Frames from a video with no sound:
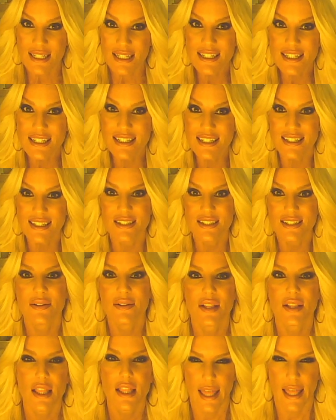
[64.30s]
arrest
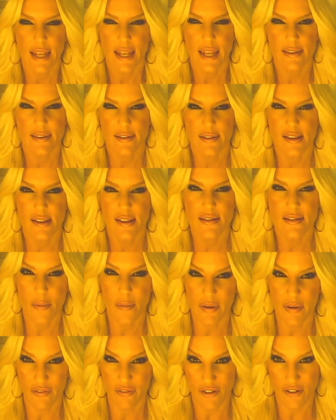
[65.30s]
me.
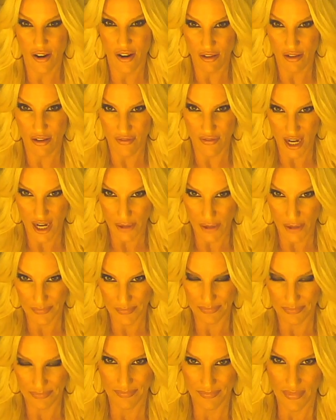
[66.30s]
That's a topic
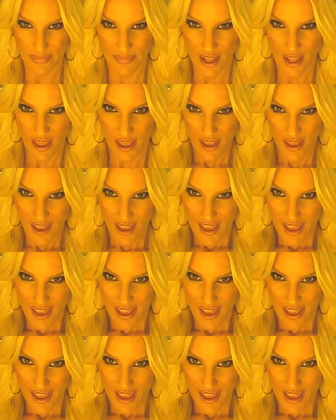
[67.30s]
for another video.